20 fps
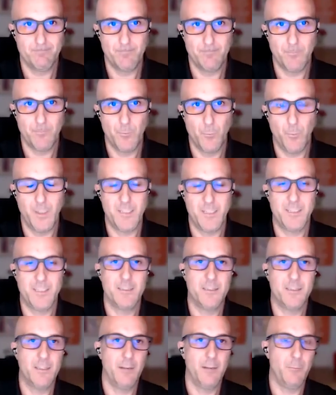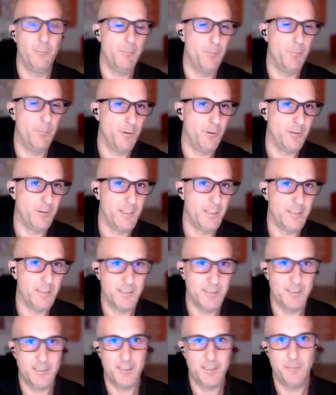what's the reporting
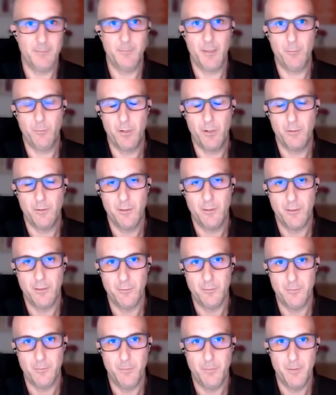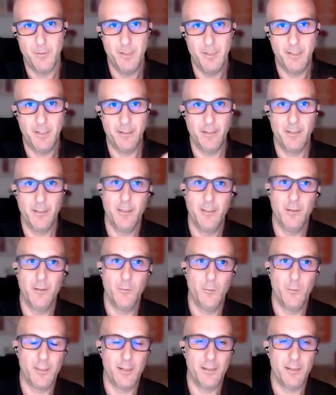system that we're going to implement?
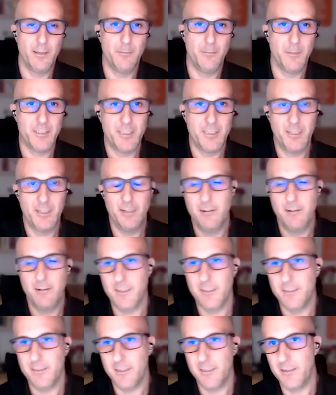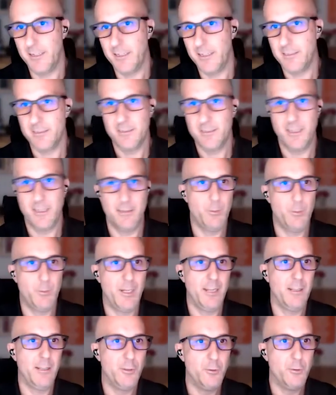What are the machine learning techniques that we
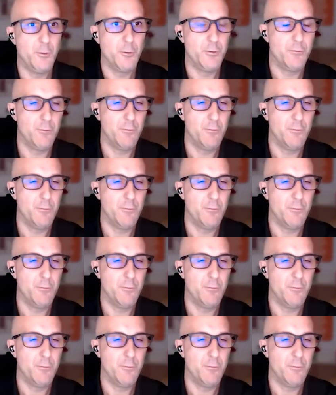can use for